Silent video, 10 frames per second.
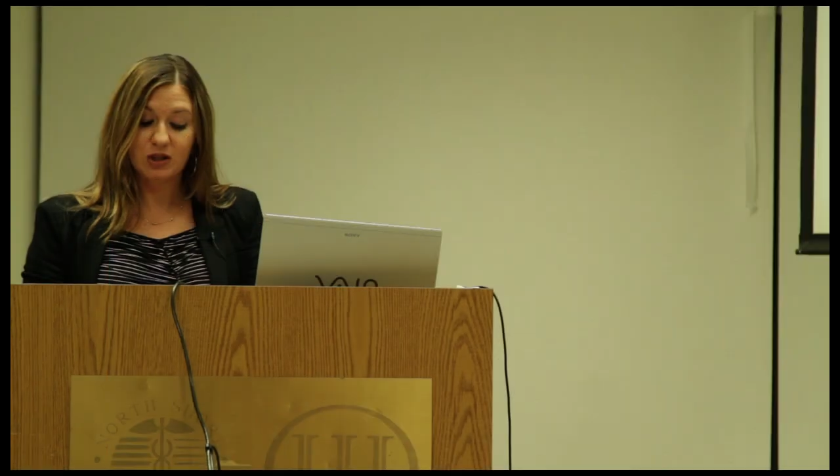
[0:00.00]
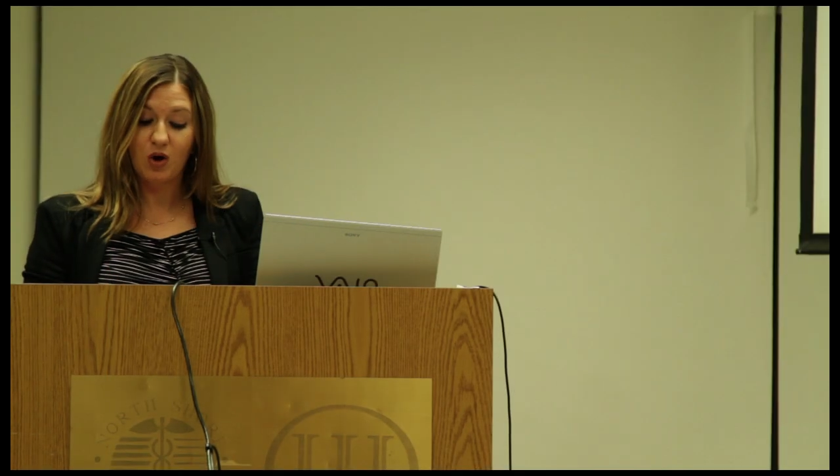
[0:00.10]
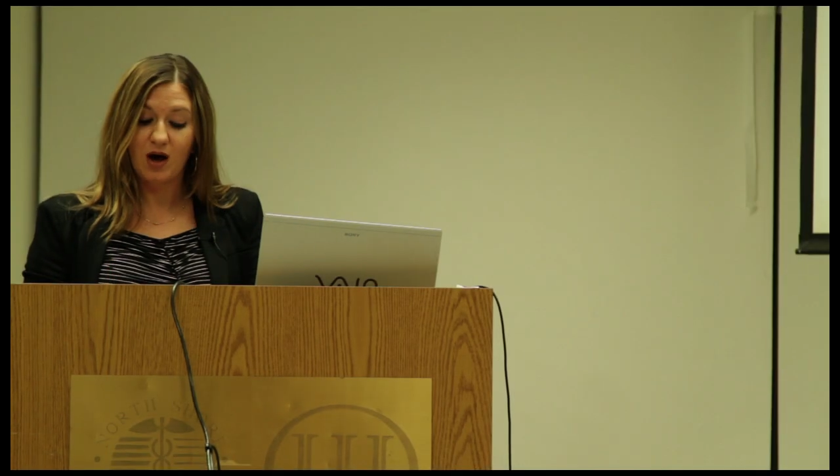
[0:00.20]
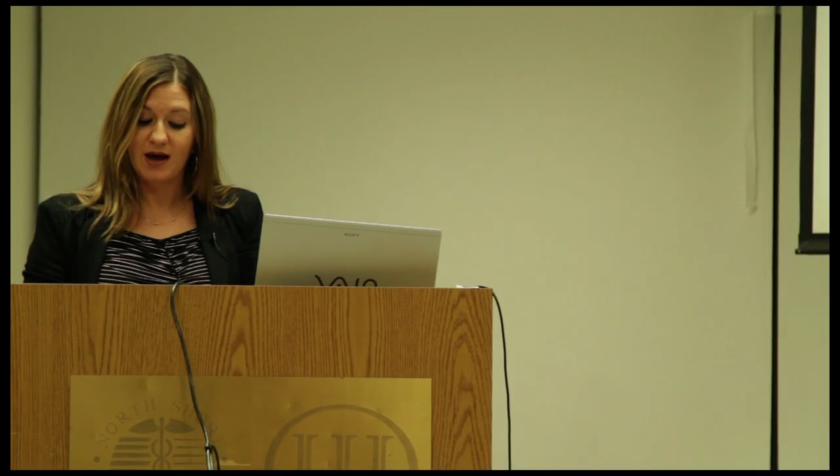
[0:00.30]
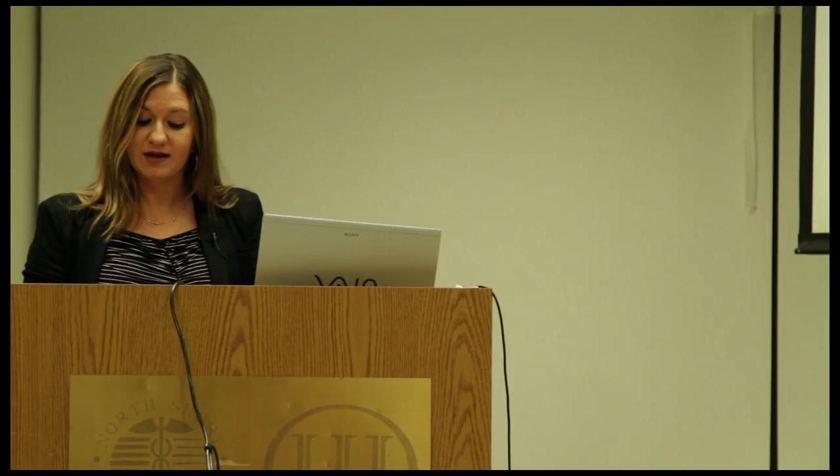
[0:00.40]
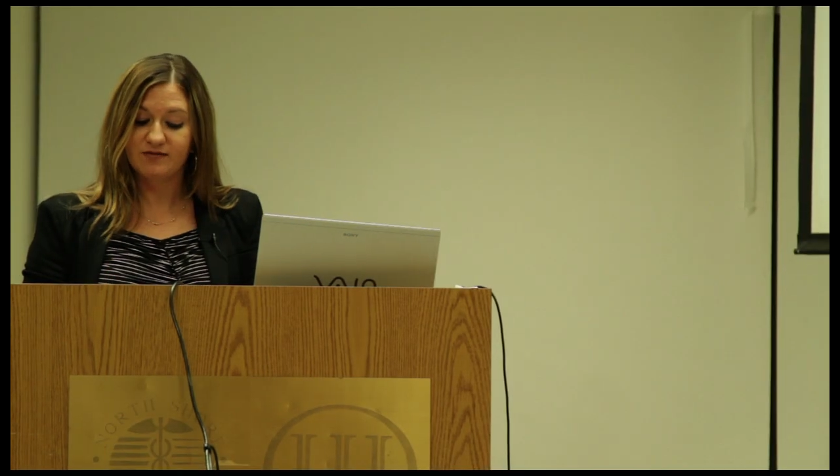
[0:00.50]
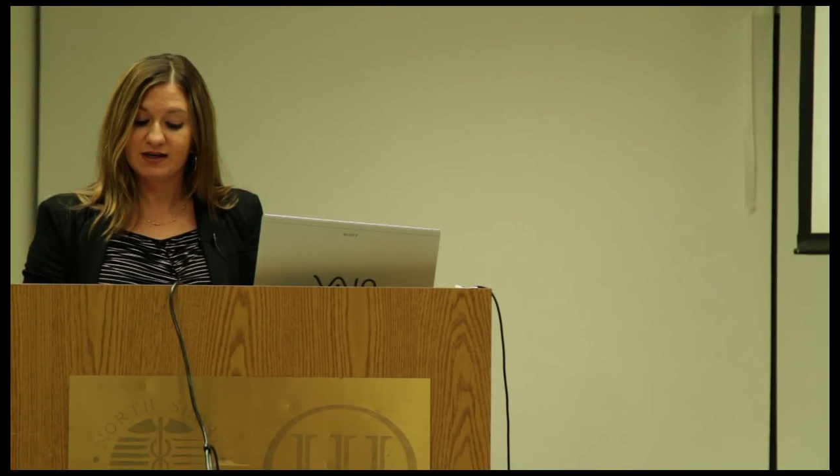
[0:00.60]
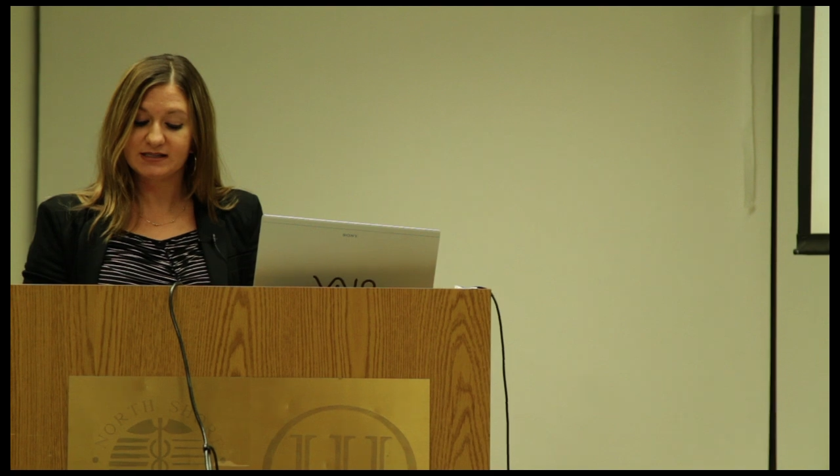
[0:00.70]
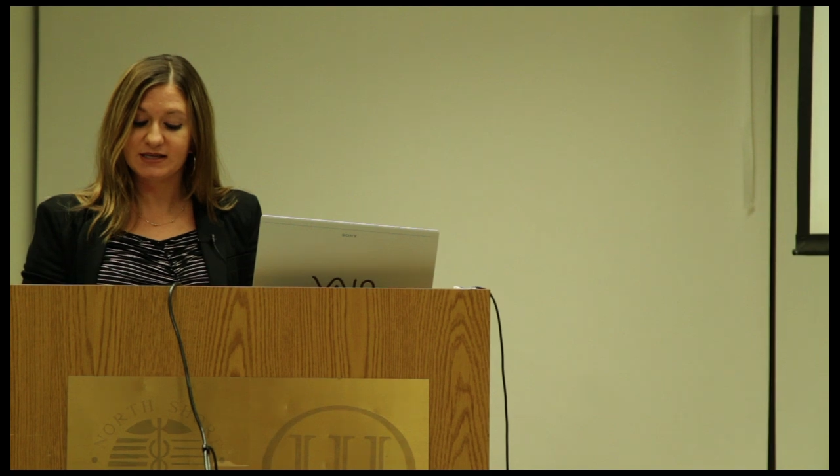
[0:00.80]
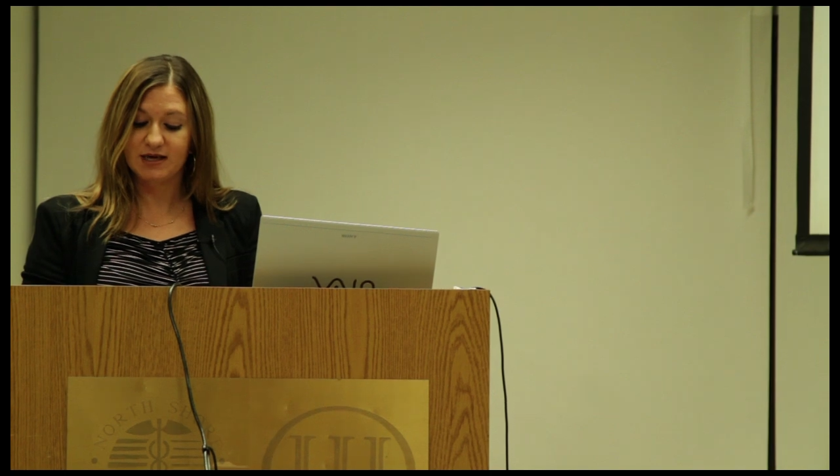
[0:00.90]
law,
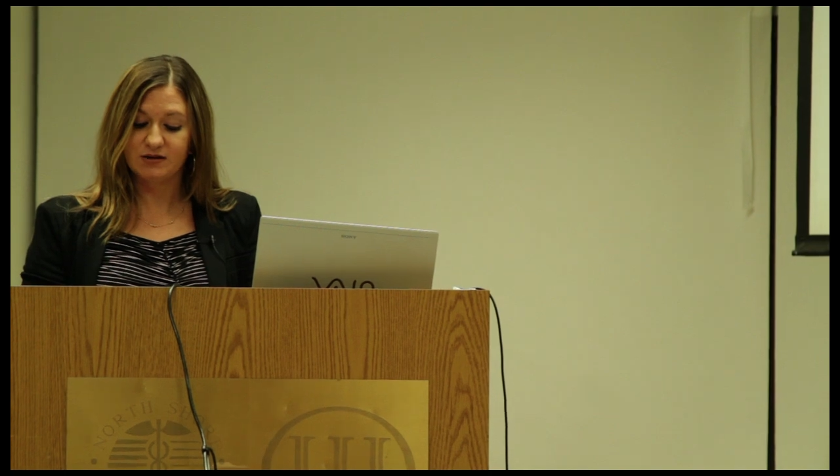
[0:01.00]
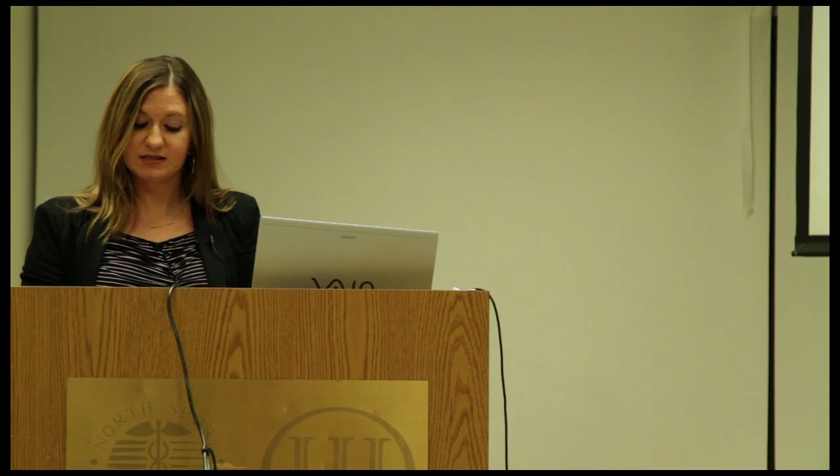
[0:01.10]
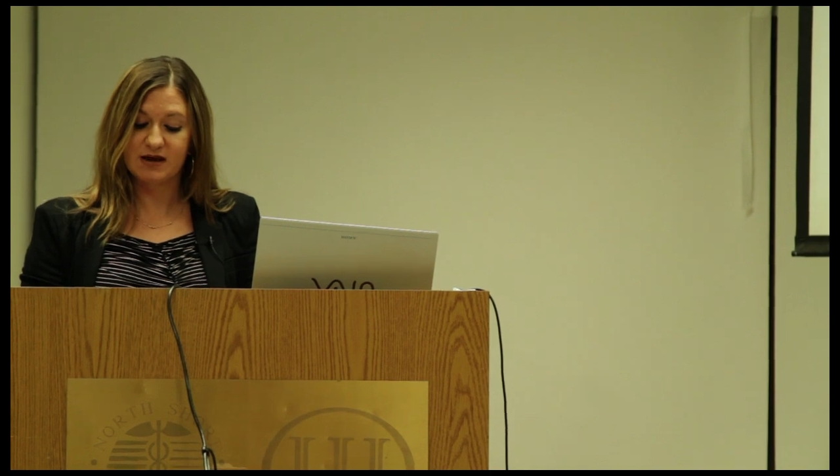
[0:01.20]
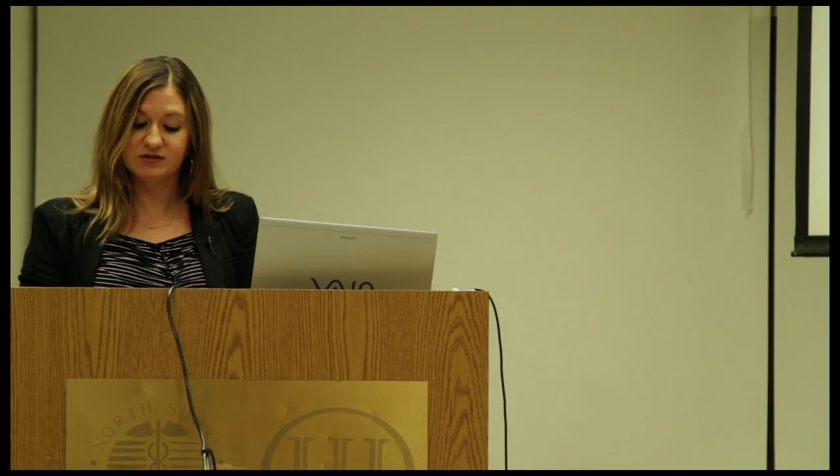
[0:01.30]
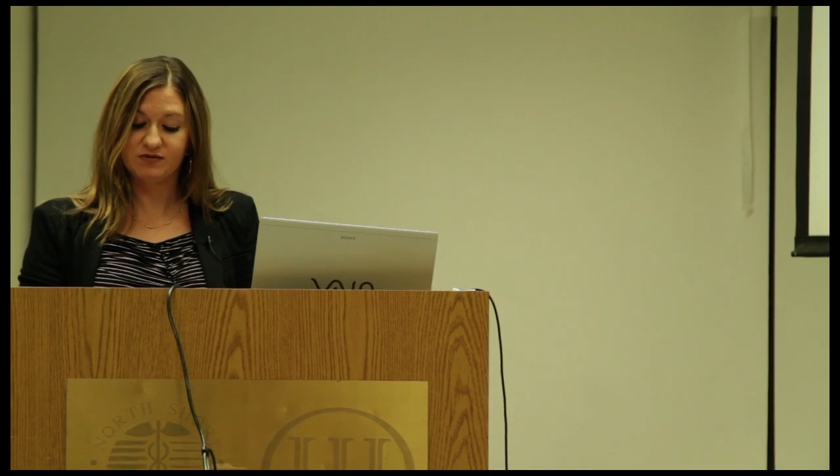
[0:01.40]
investigators have